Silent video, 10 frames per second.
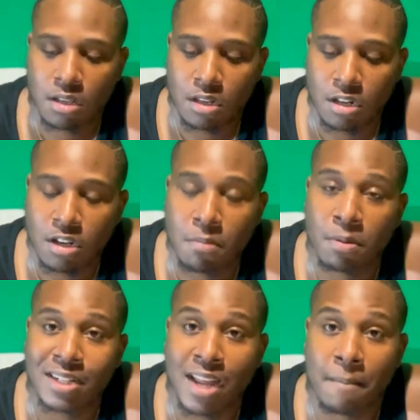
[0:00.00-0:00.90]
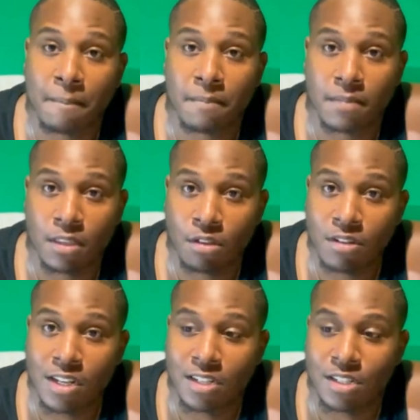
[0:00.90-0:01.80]
You
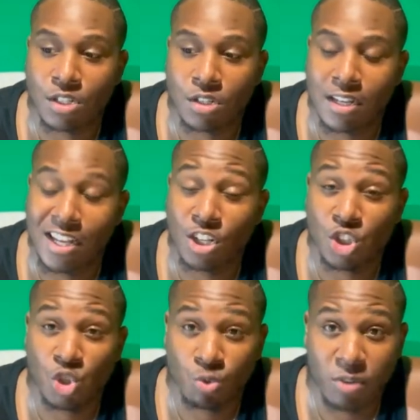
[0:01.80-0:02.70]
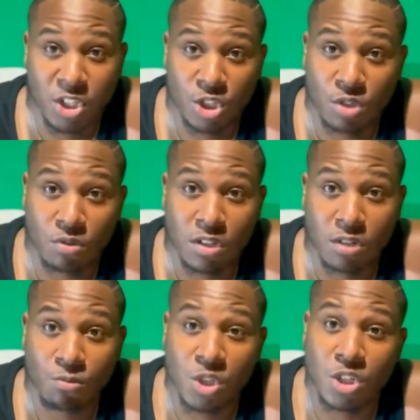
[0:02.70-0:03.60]
need to either switch
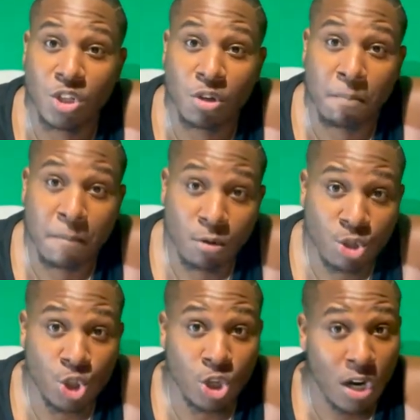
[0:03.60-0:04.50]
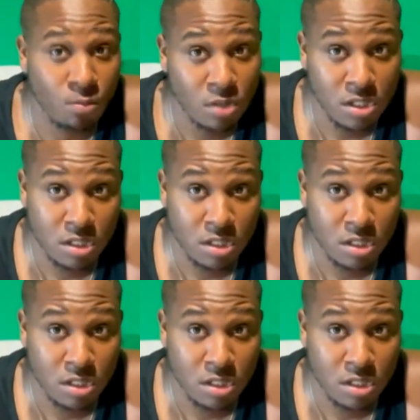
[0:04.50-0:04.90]
with your music genre.